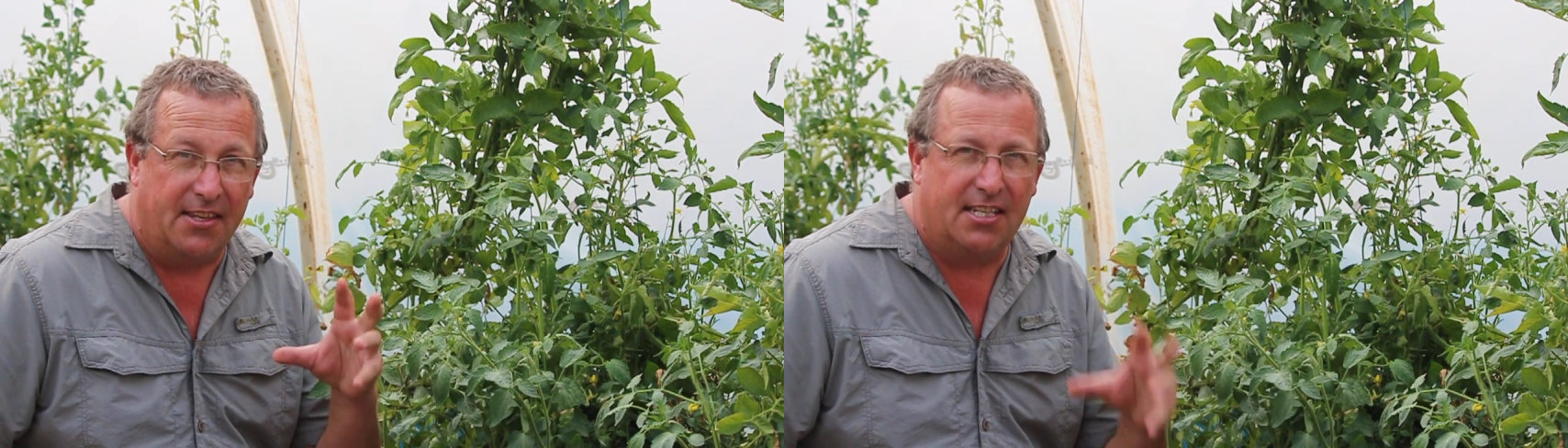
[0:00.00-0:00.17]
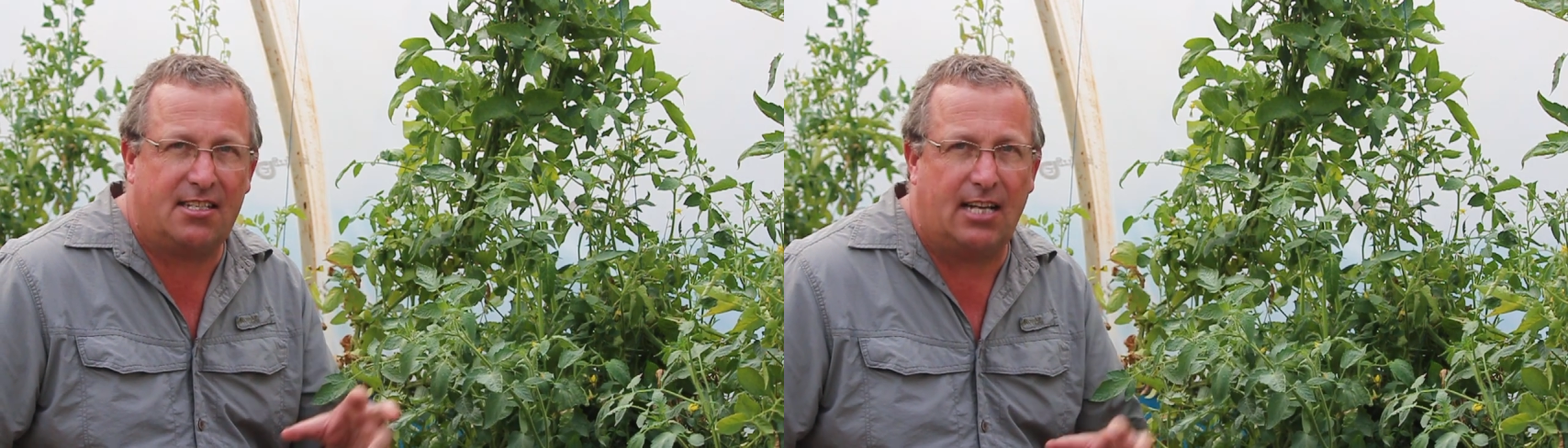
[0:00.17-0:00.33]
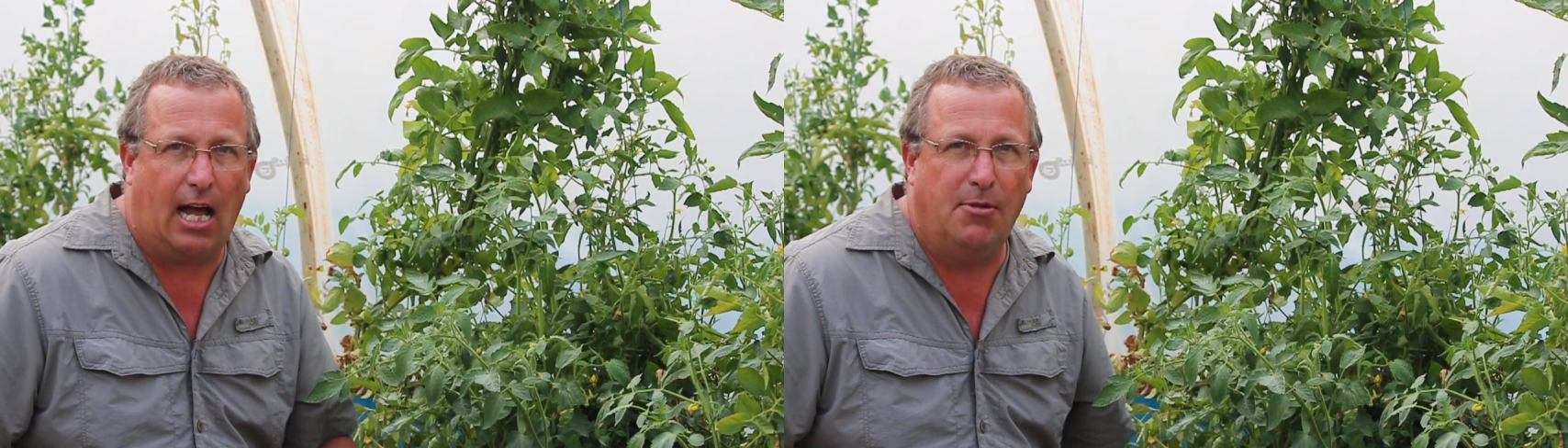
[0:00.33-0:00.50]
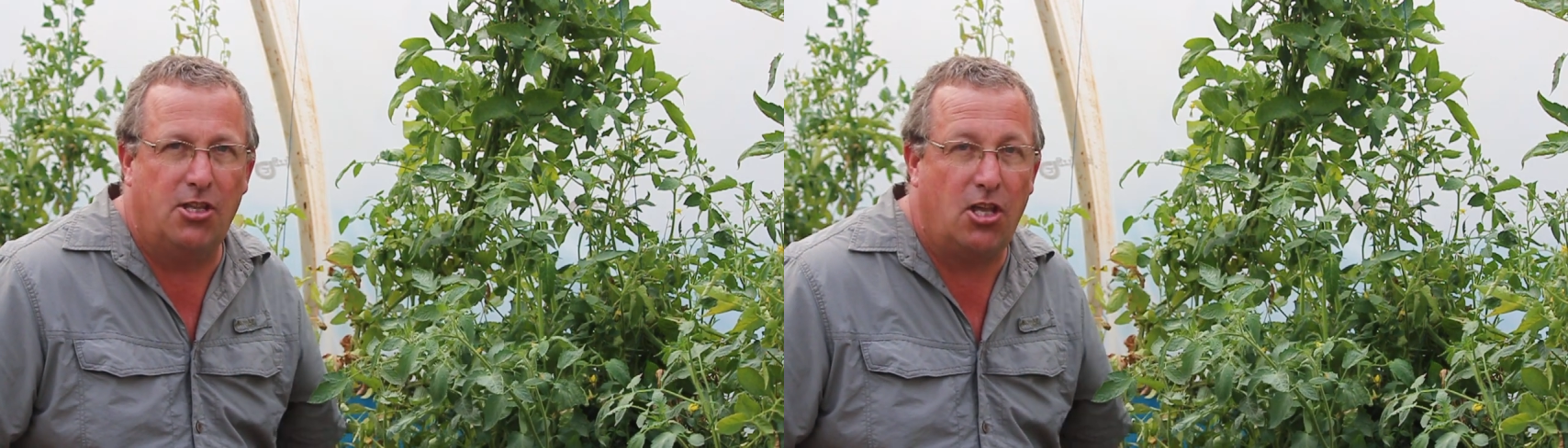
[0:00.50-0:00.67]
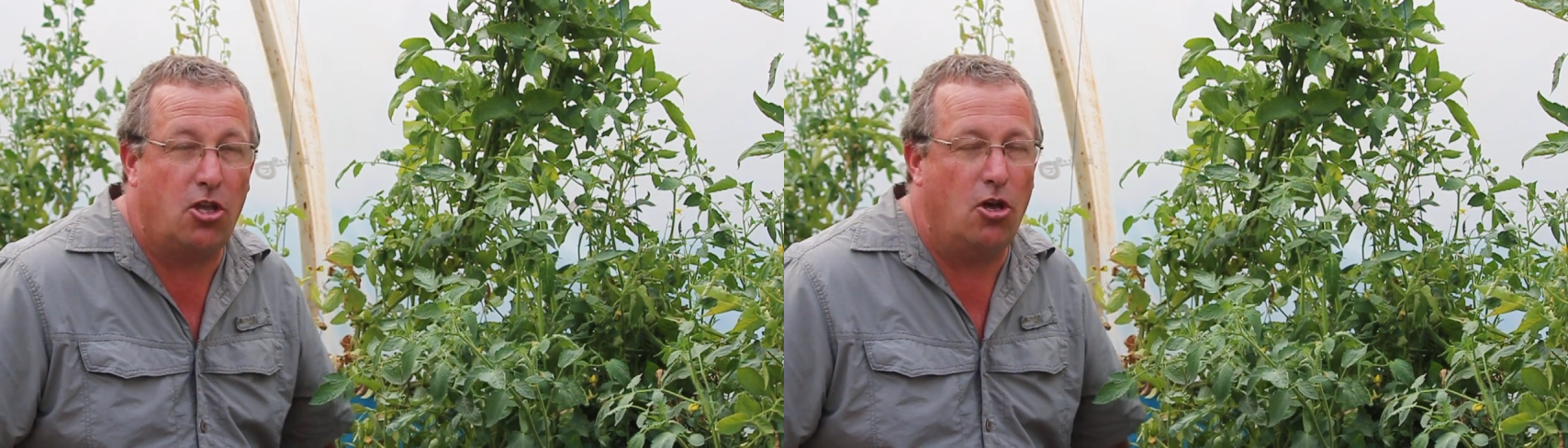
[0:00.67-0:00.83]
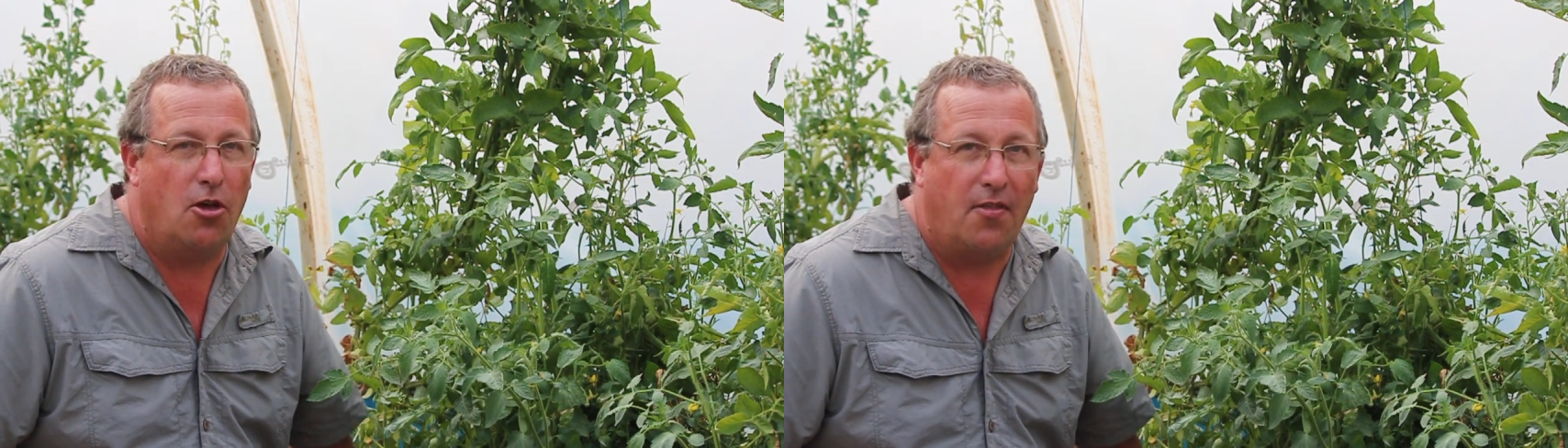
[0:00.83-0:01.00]
this time of the
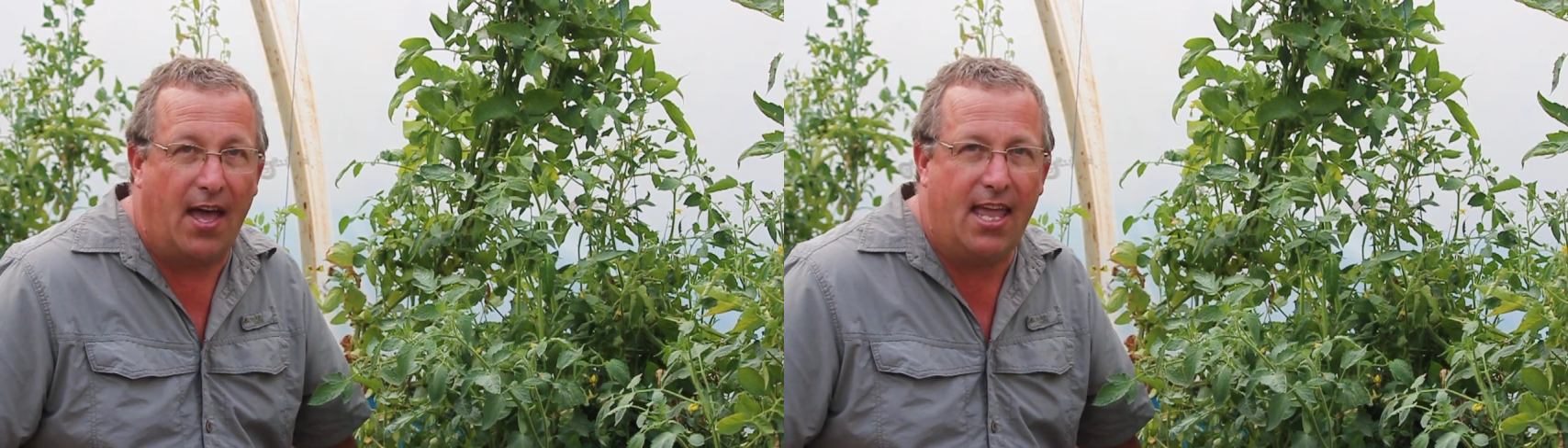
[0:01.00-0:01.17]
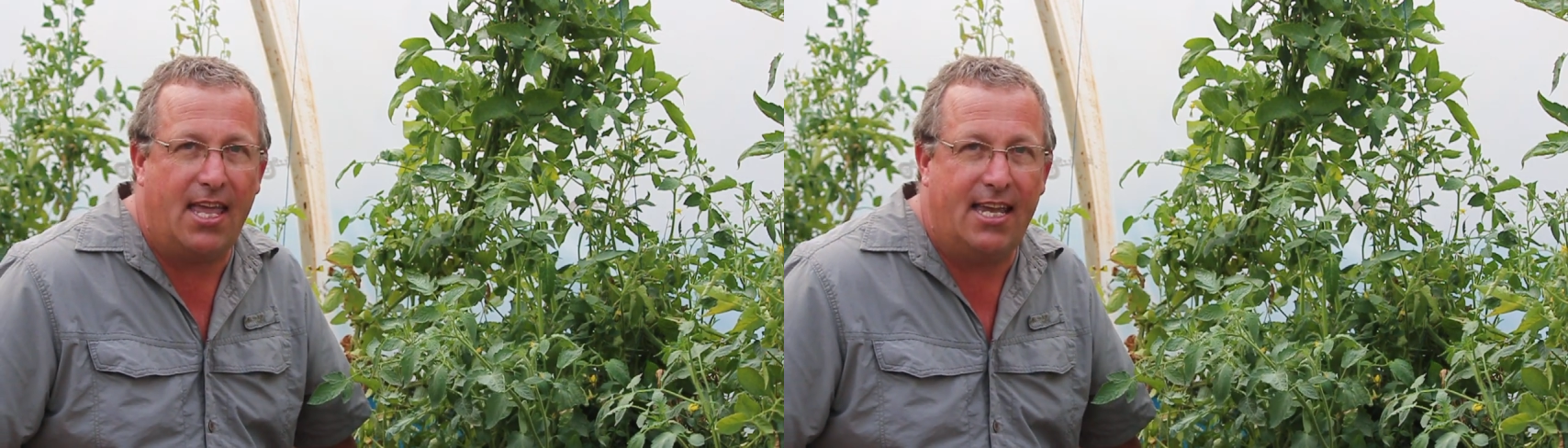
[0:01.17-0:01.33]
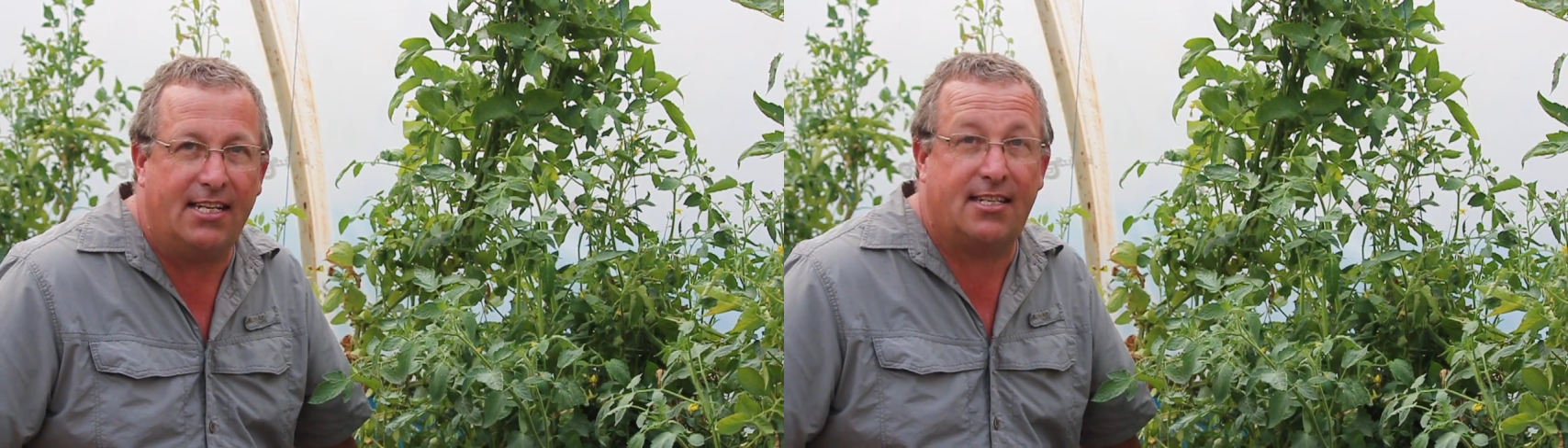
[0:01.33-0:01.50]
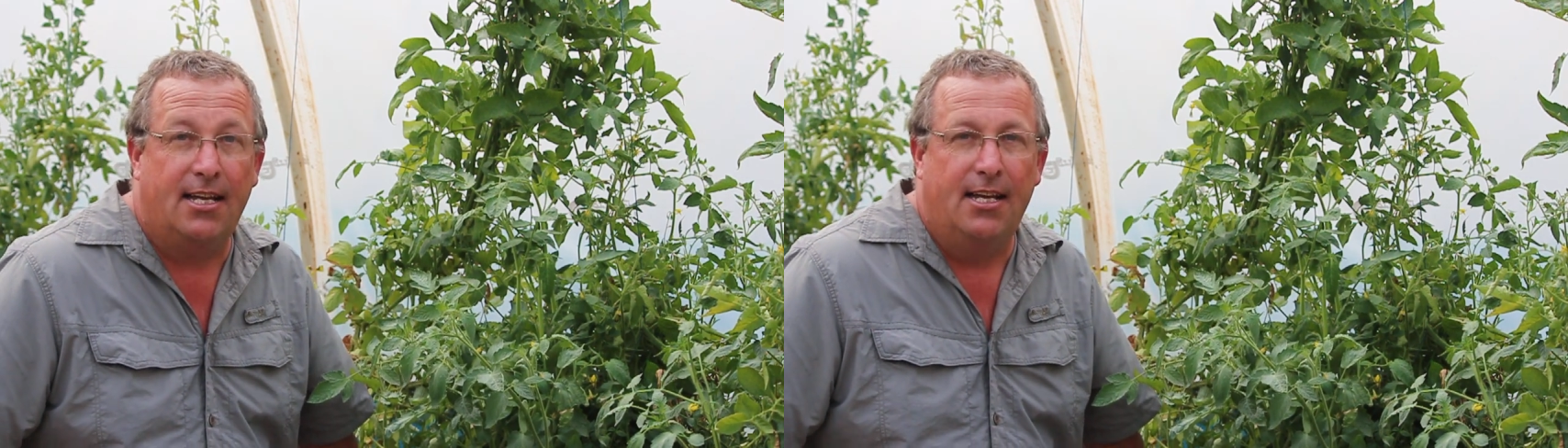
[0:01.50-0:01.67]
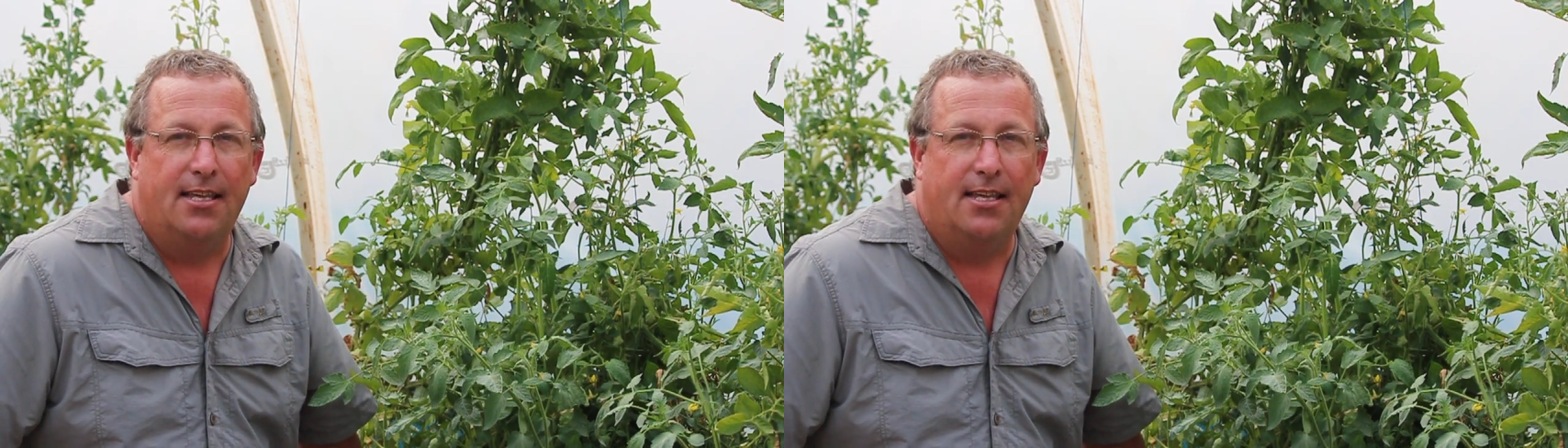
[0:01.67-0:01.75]
year they eat